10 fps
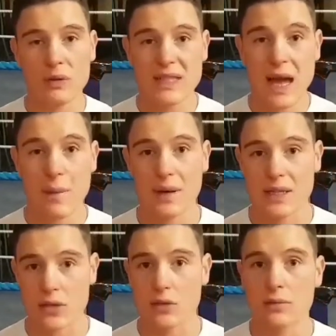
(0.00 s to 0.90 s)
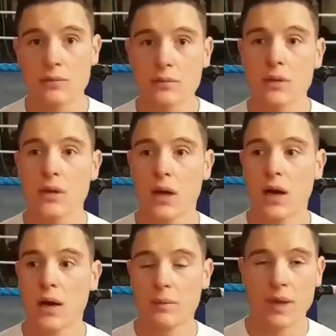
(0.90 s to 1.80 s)
metabolism
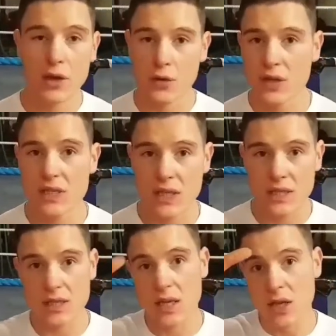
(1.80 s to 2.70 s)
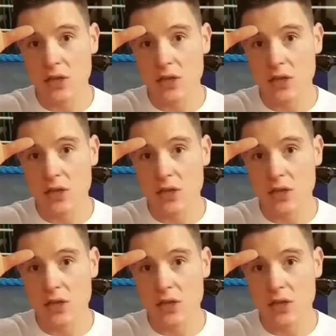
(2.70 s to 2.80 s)
um, increases.